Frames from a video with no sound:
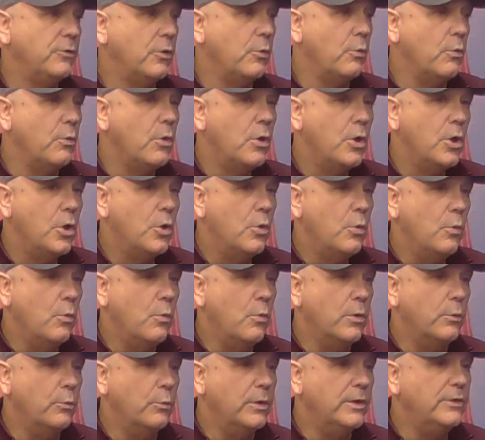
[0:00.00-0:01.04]
So
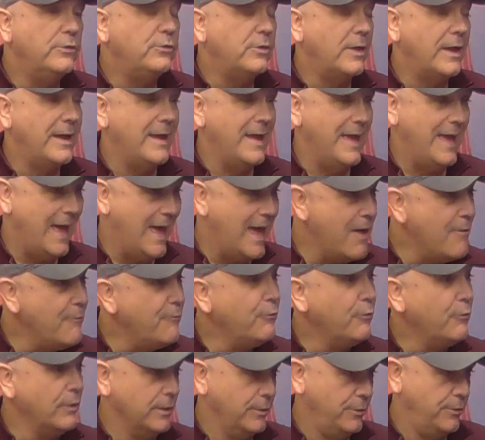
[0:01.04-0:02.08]
when we say
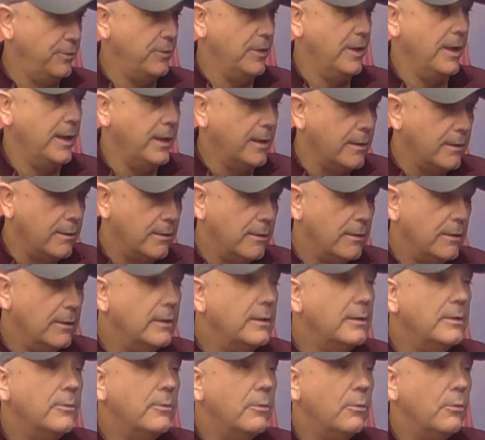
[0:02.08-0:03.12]
everything,
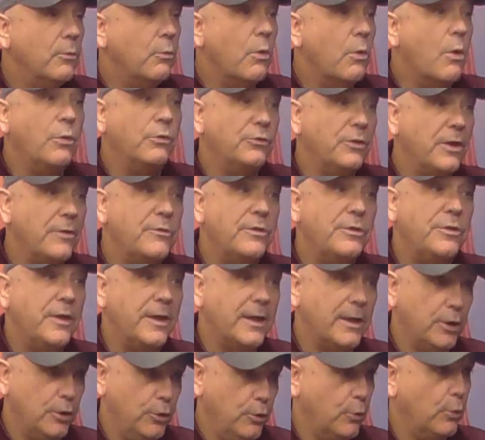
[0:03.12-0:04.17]
what was
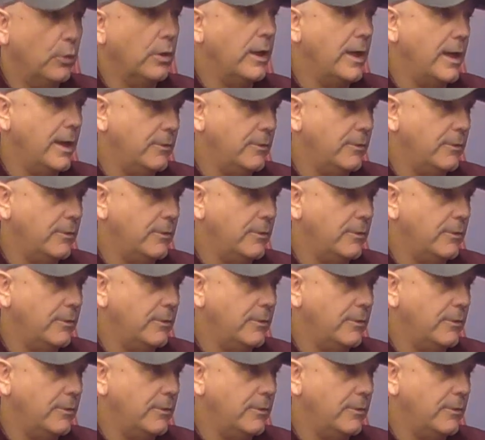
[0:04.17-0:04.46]
everything in your